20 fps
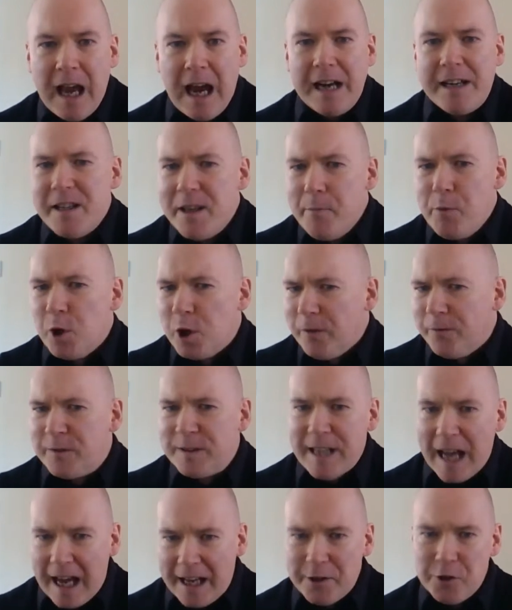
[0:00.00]
And in the book of
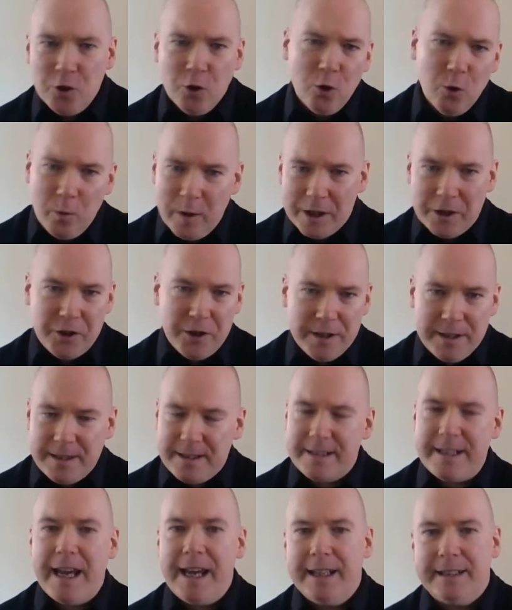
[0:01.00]
Daniel, which
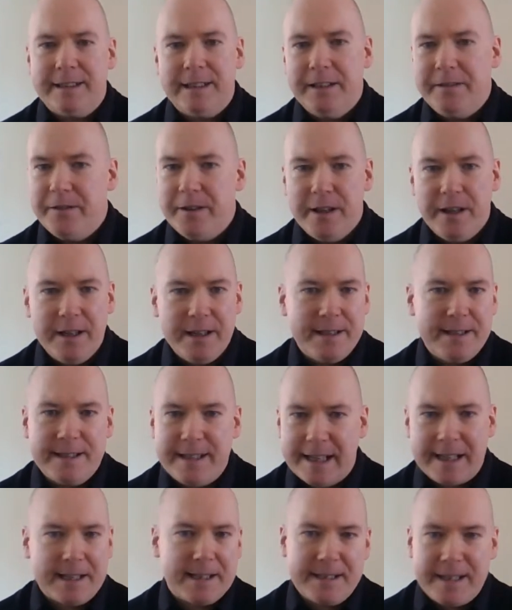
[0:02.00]
is set in the
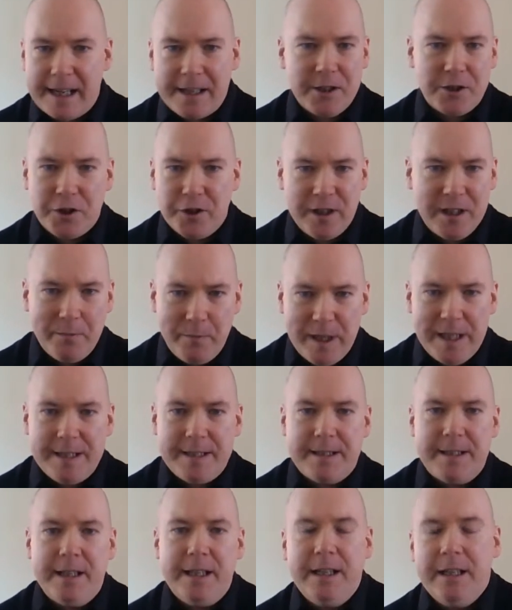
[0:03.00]
6th century
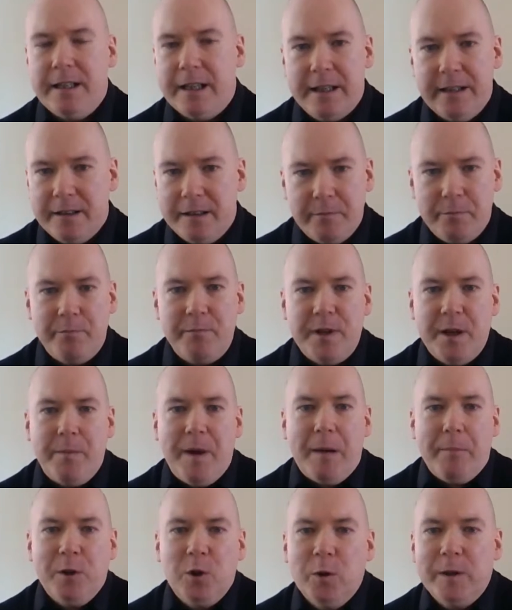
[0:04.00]
BC in the
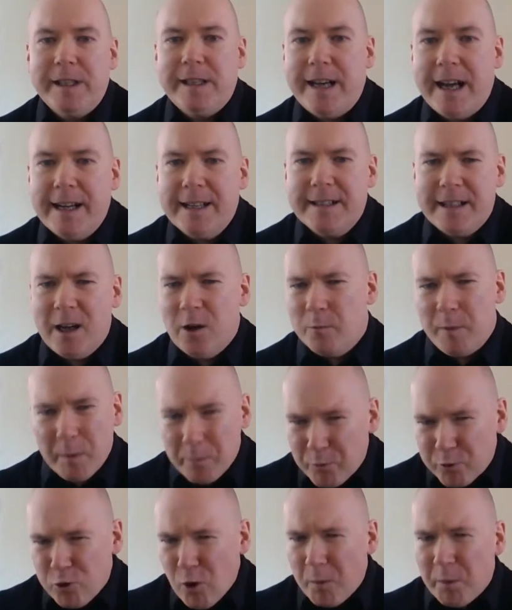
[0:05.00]
Babylonian exile,
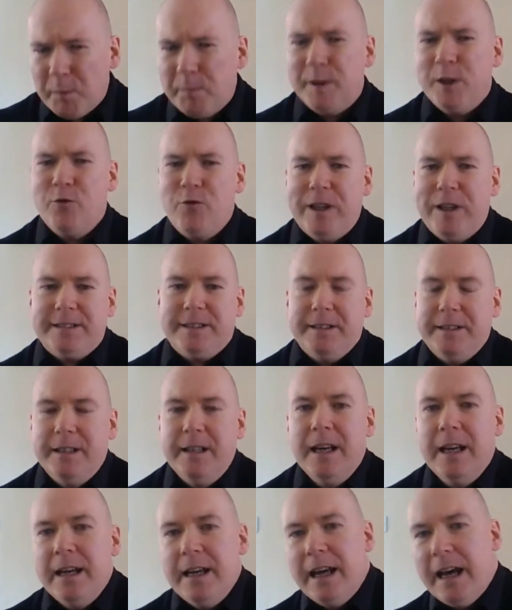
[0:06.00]
but probably
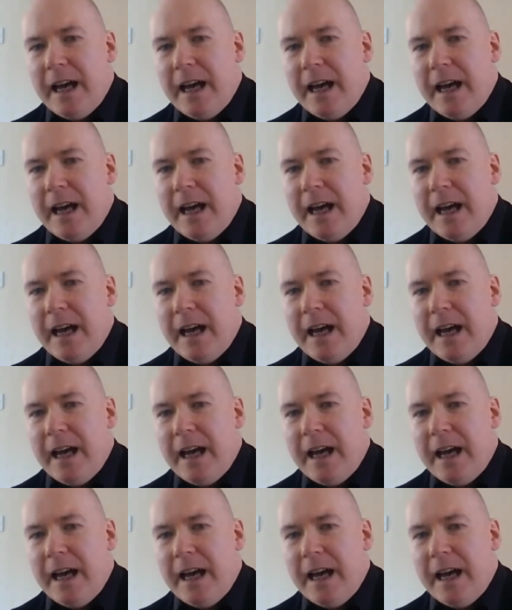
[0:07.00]
written